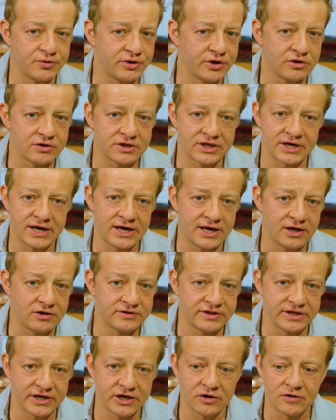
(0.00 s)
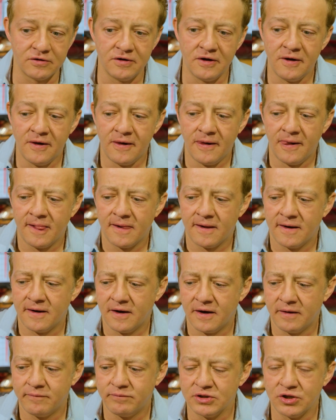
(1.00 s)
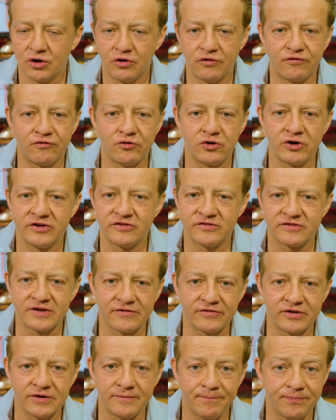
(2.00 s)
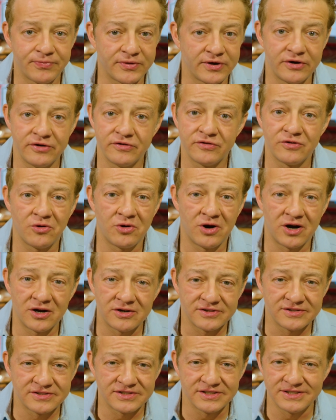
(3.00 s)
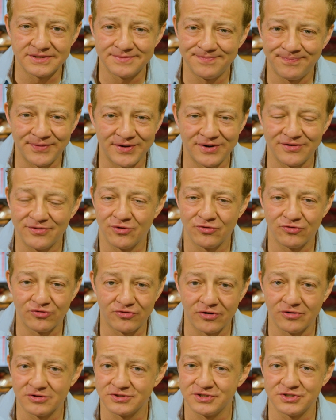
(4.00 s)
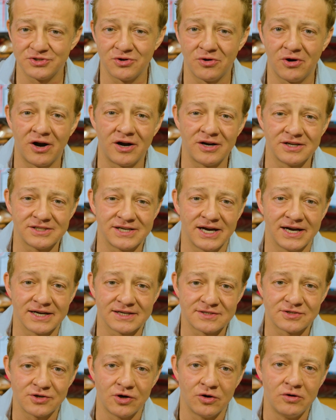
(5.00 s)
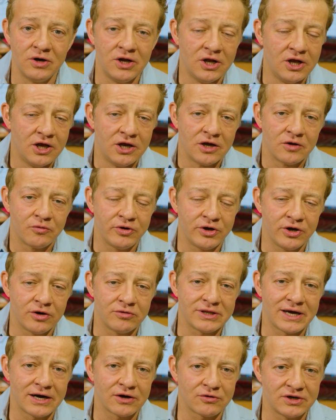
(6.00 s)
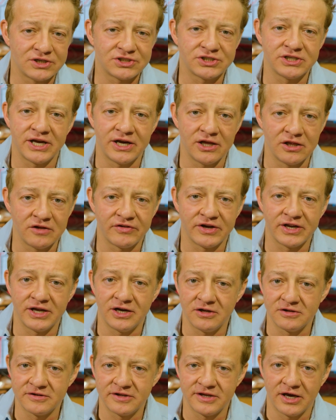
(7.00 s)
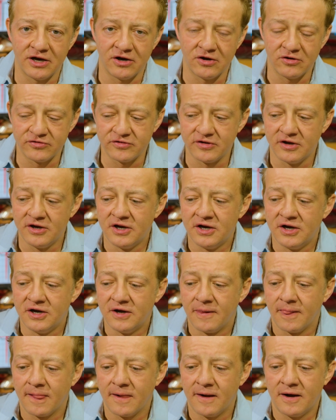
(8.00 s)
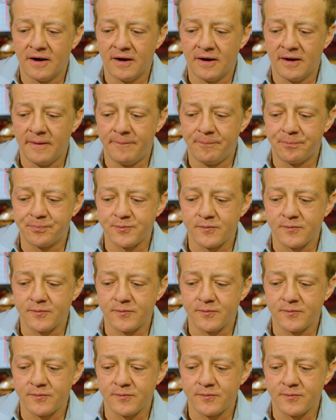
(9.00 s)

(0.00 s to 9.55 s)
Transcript: We know that at L D L uh, below forty-seven, there is no heart disease, there's no strokes, there's no heart attacks. So we know without question that elevated L D Ls uh,